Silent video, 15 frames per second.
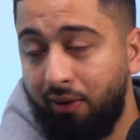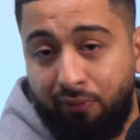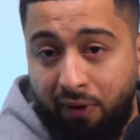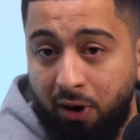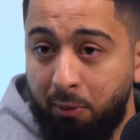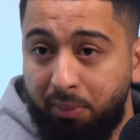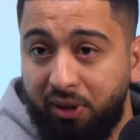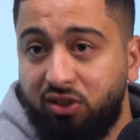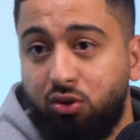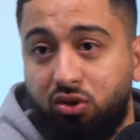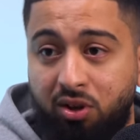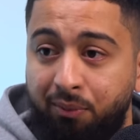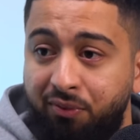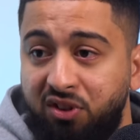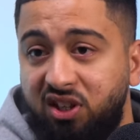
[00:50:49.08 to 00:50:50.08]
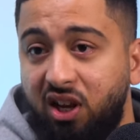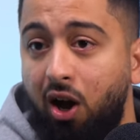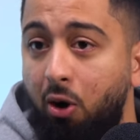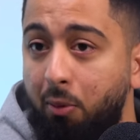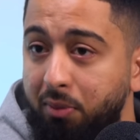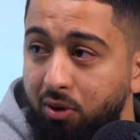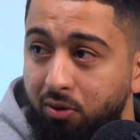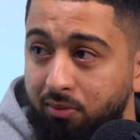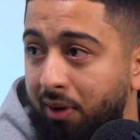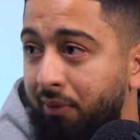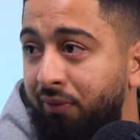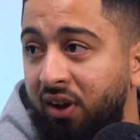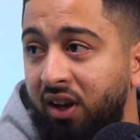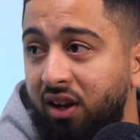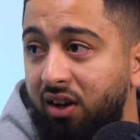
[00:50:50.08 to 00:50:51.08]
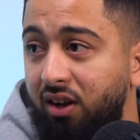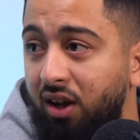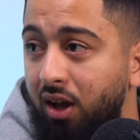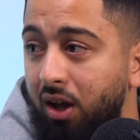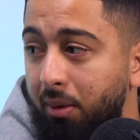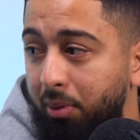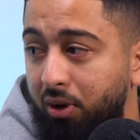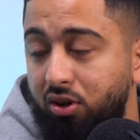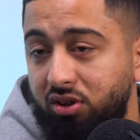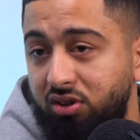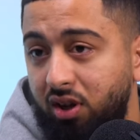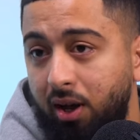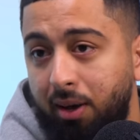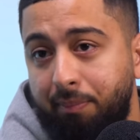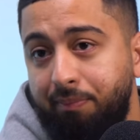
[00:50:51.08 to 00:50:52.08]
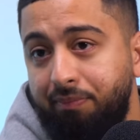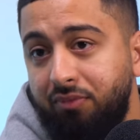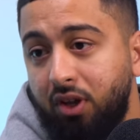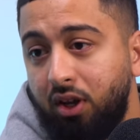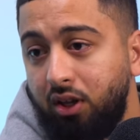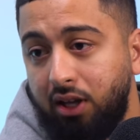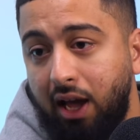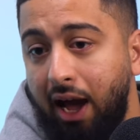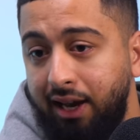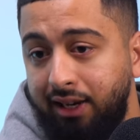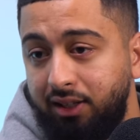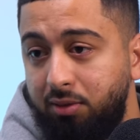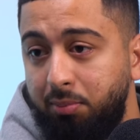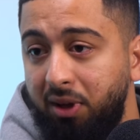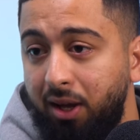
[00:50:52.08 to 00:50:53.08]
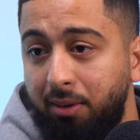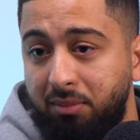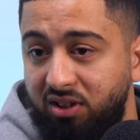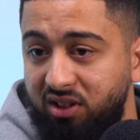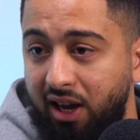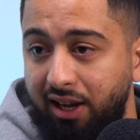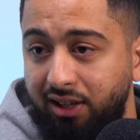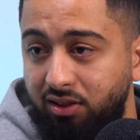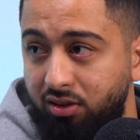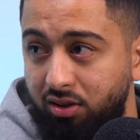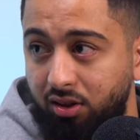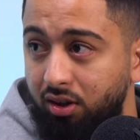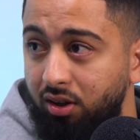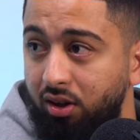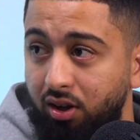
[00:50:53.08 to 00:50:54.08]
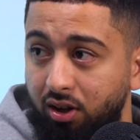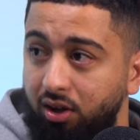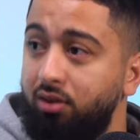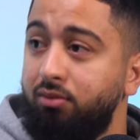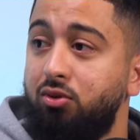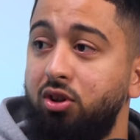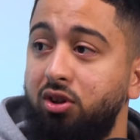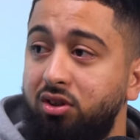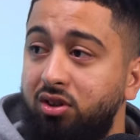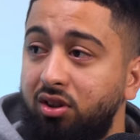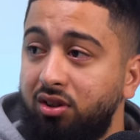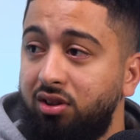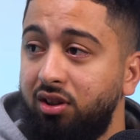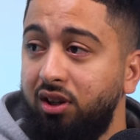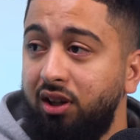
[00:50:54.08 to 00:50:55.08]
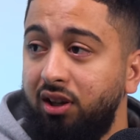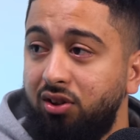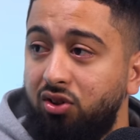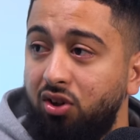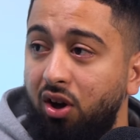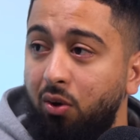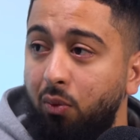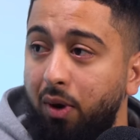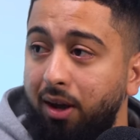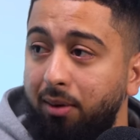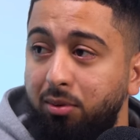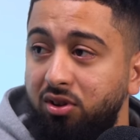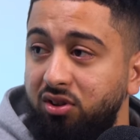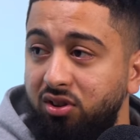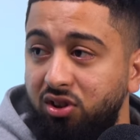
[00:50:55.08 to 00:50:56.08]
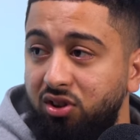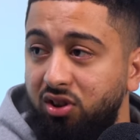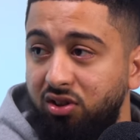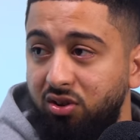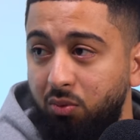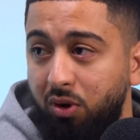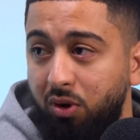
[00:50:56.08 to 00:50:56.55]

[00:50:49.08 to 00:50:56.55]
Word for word: therapist or something to help me with my thing mm, mm, mm. because um yeah I need to be hypnotized to, to to to eat a certain way because it just doesn't